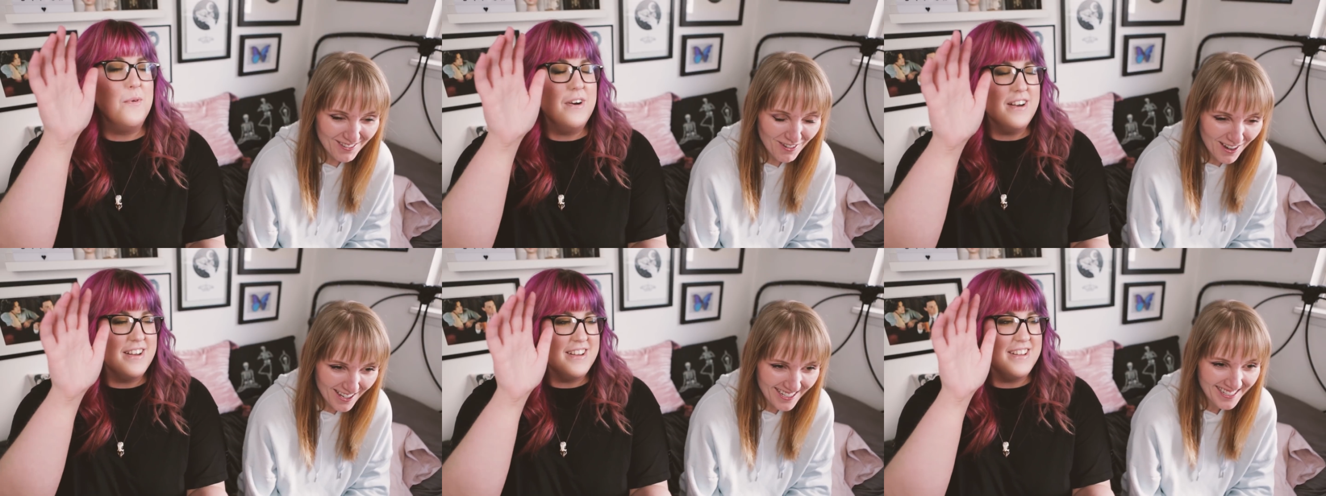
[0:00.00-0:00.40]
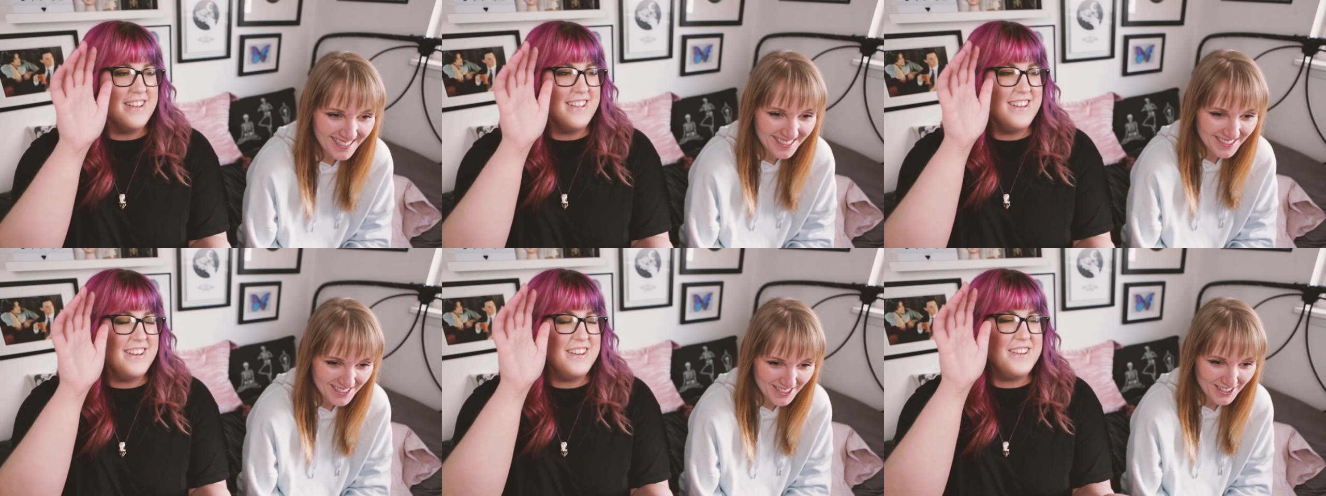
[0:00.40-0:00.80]

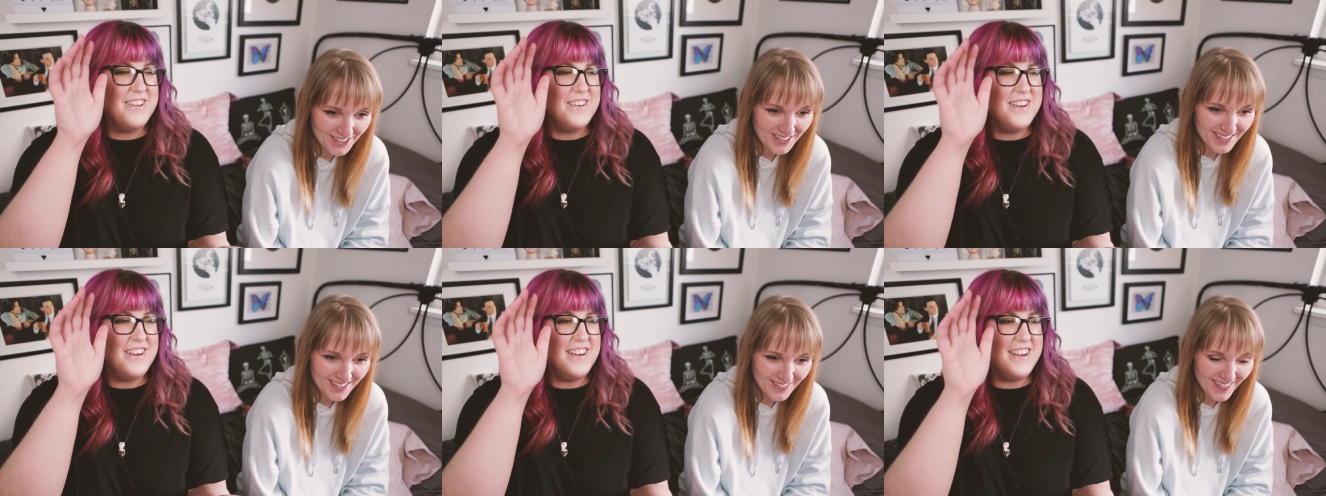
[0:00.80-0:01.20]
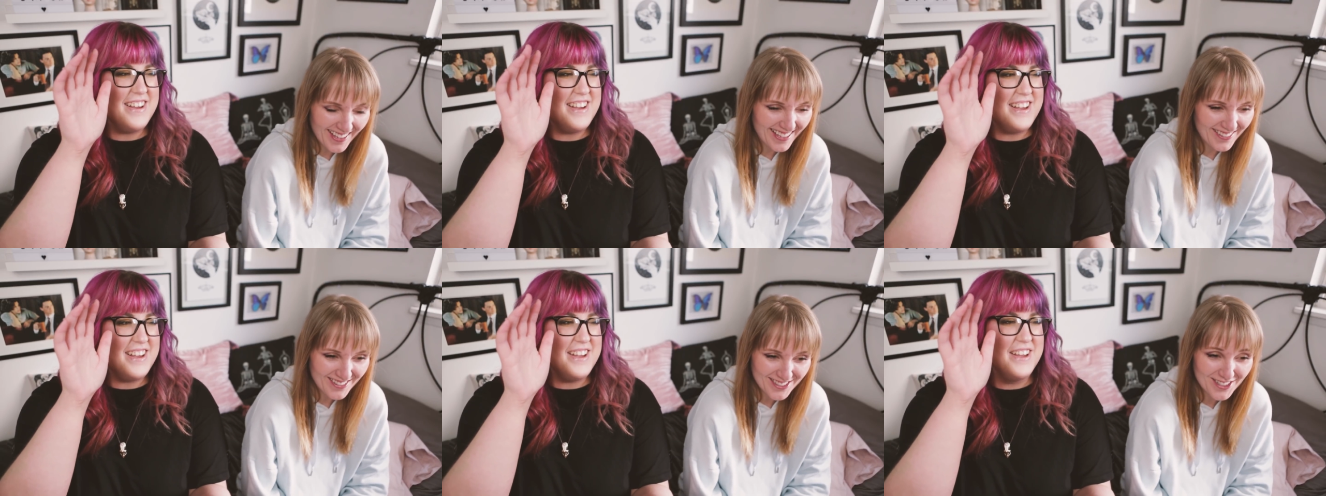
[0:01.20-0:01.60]
Speaker 1: One, two,
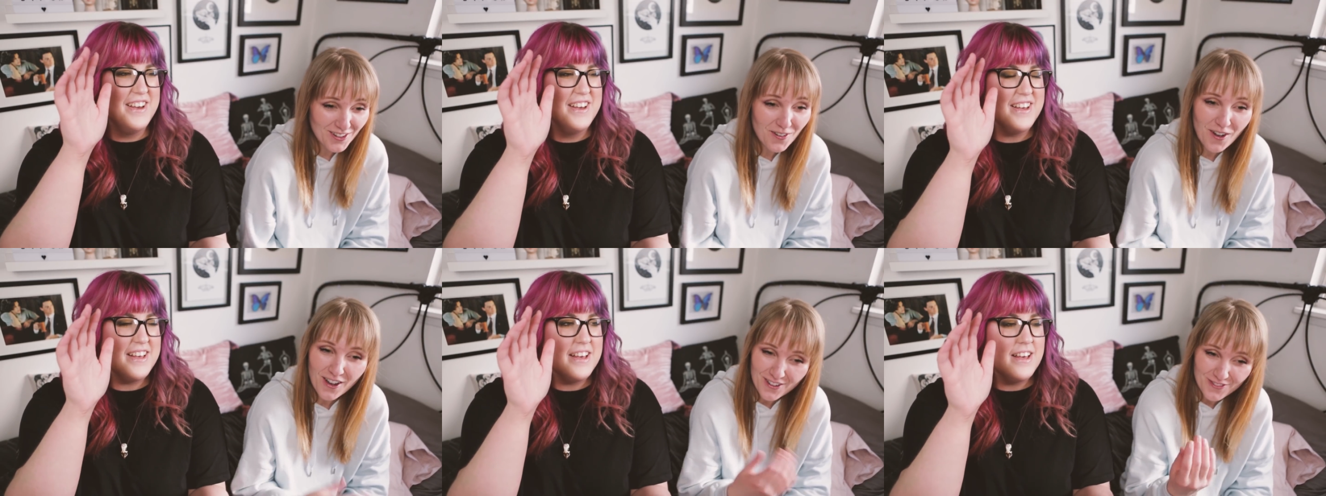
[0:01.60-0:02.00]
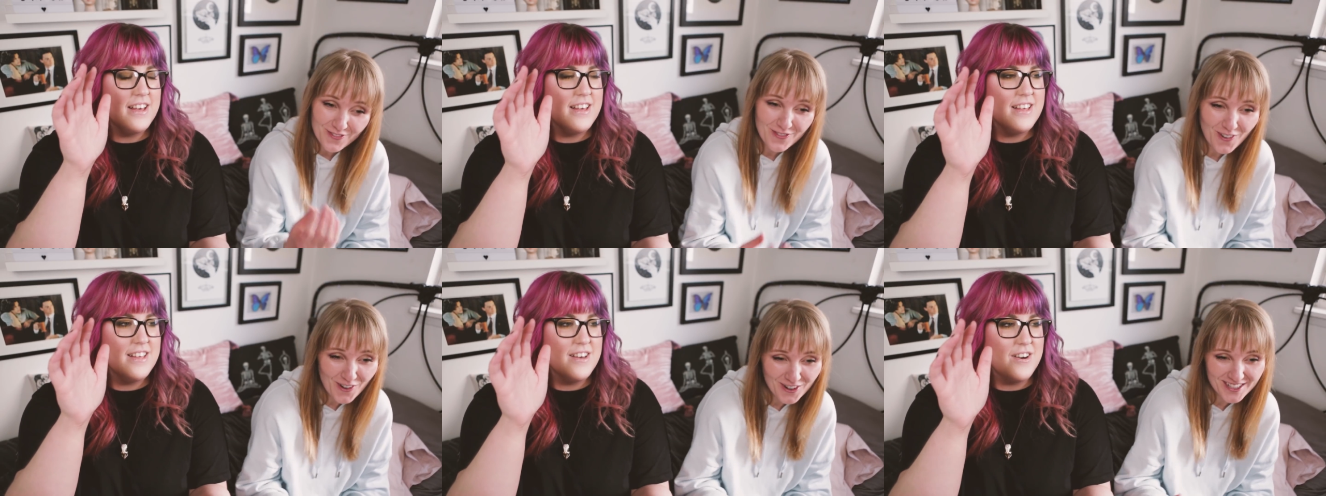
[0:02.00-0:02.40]
wait, so on
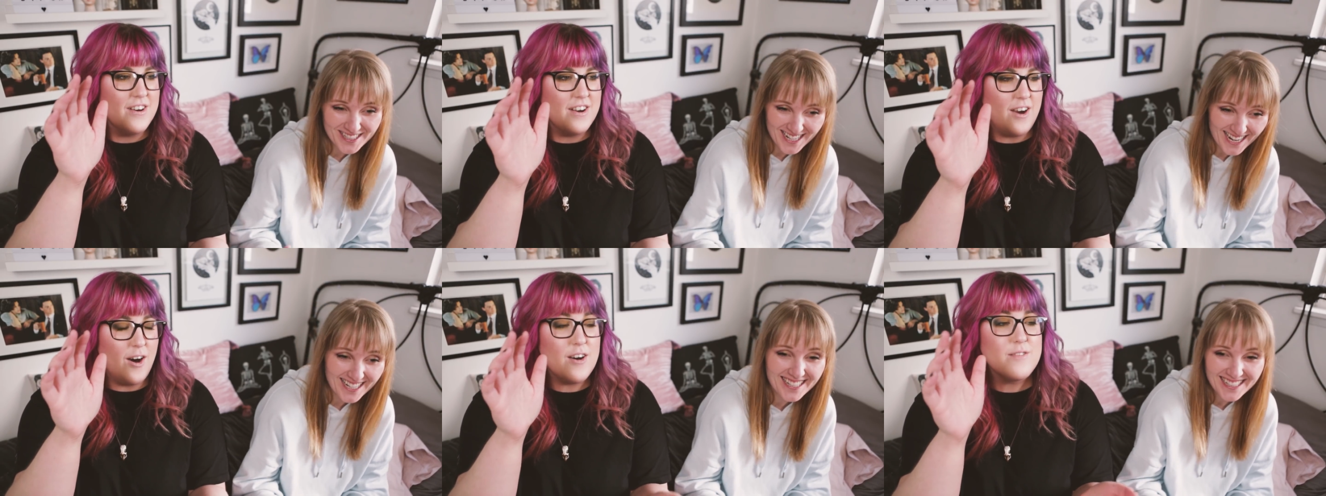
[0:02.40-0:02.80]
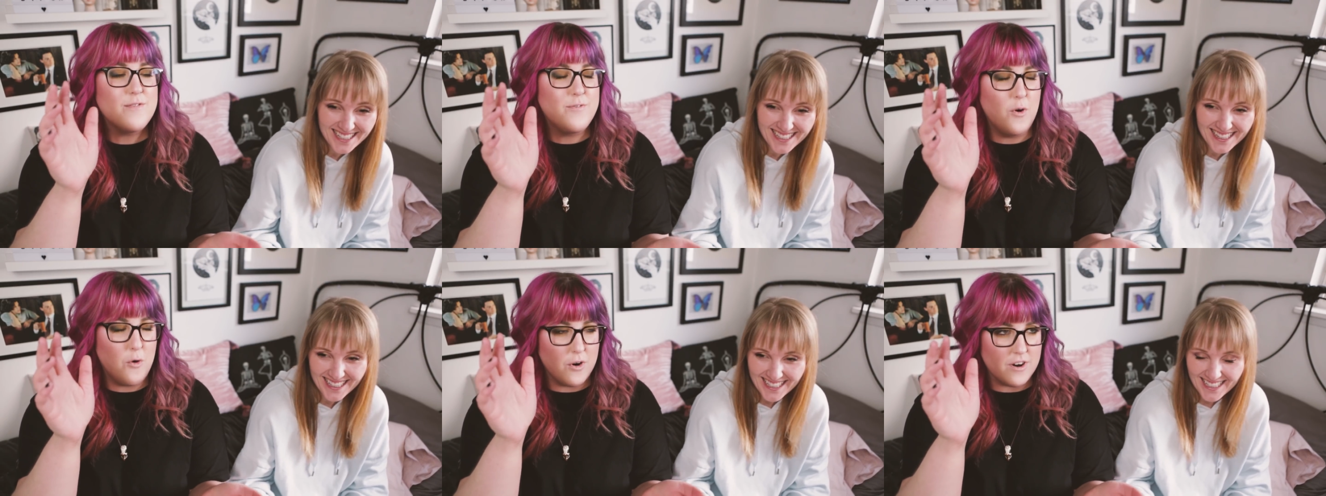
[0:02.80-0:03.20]
four, technically. On
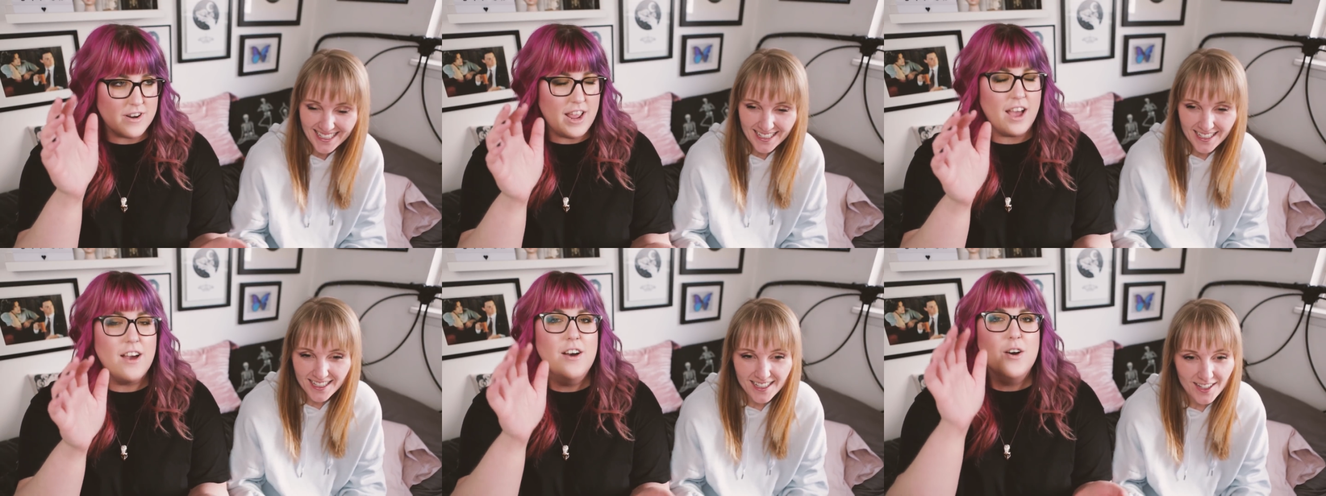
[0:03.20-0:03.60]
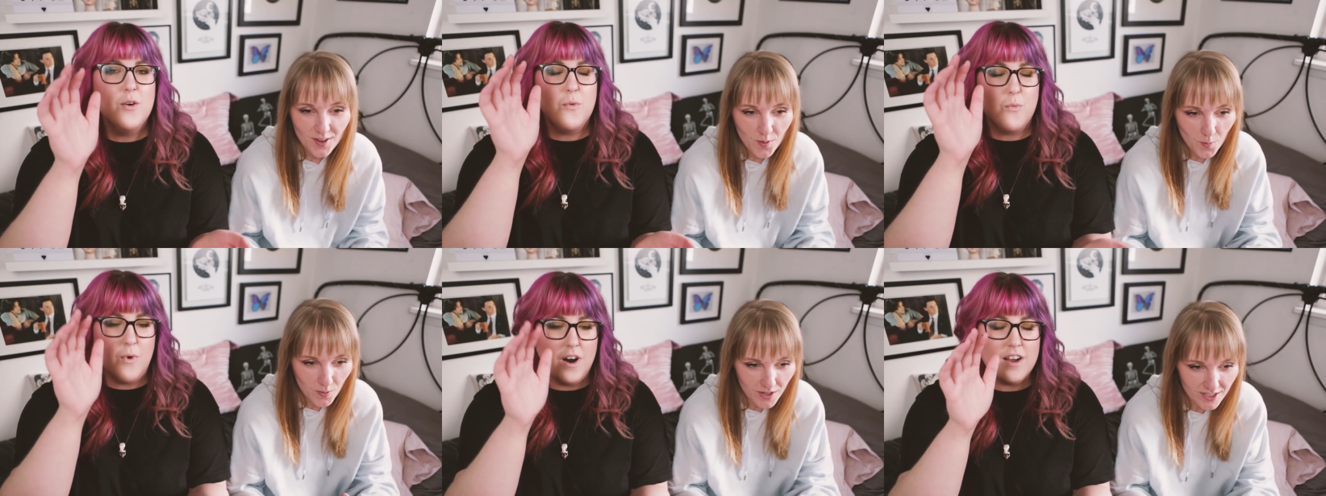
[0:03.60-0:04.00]
4, yeah.
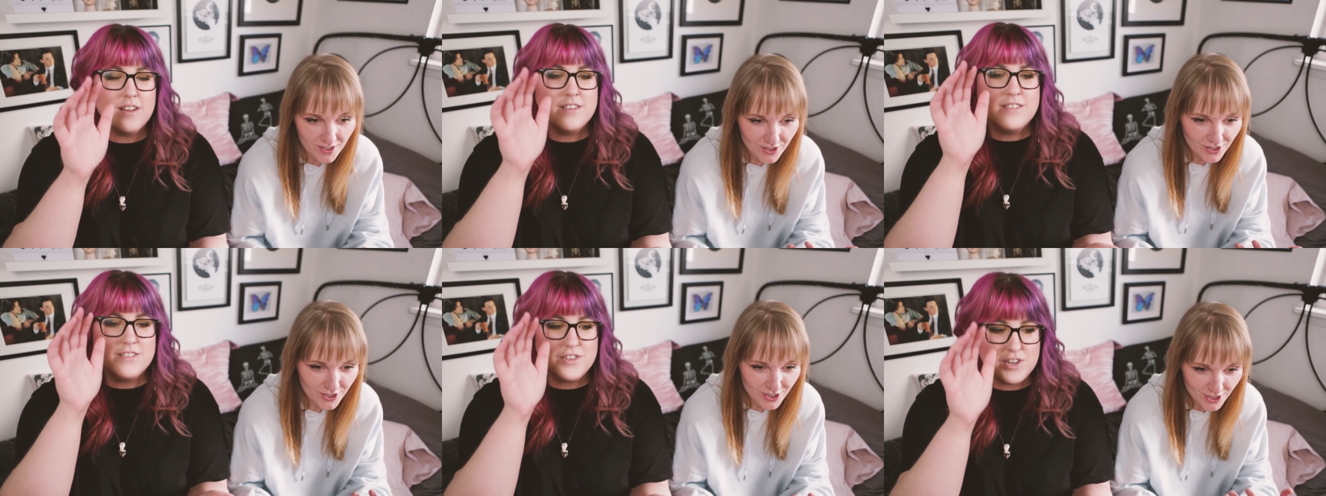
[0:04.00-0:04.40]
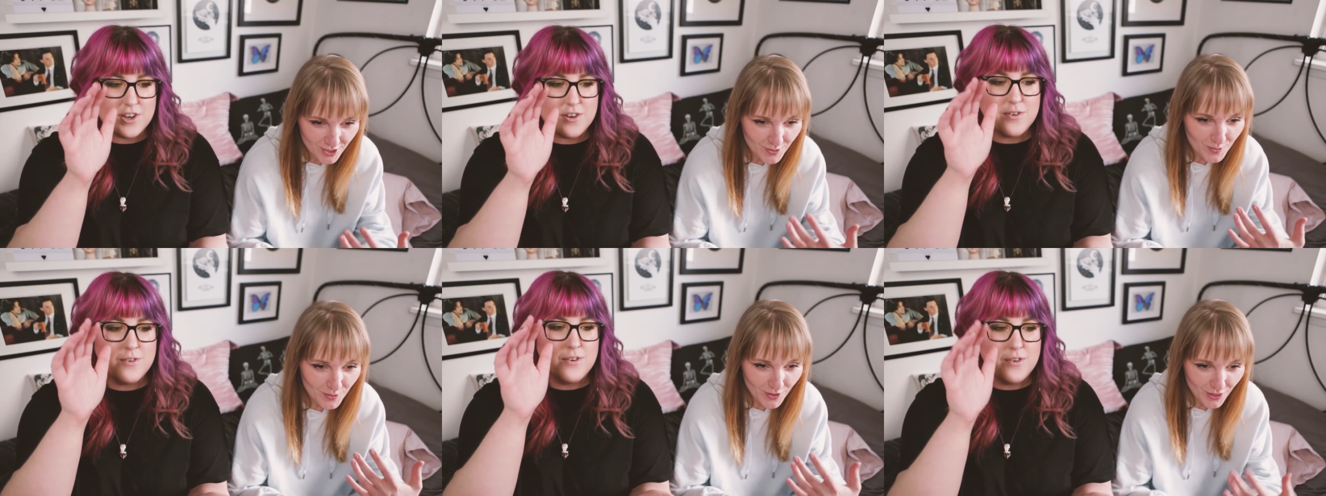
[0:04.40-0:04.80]
One,
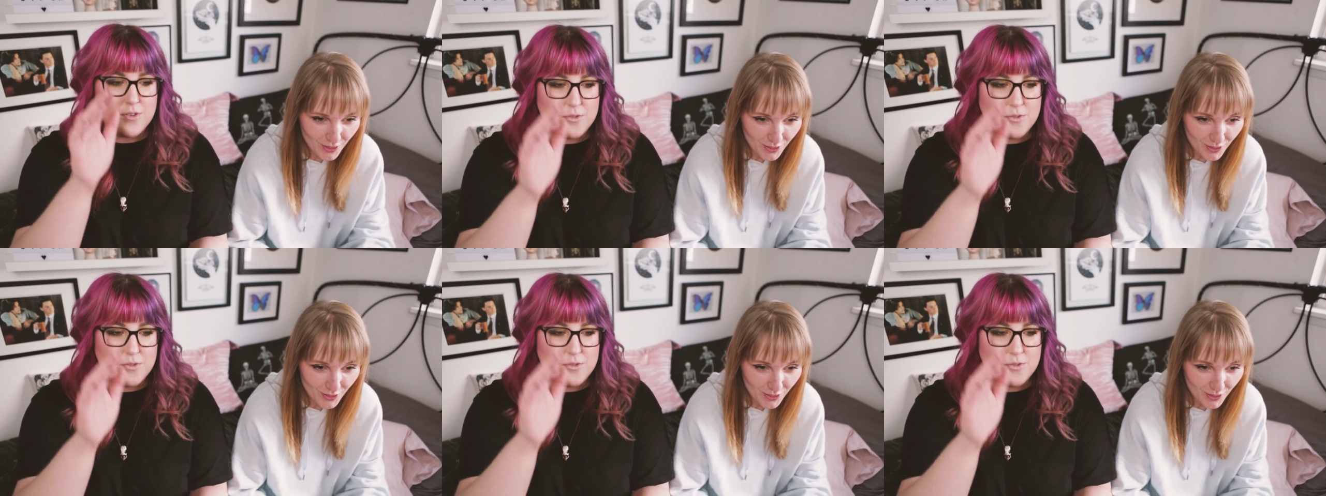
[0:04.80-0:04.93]
two,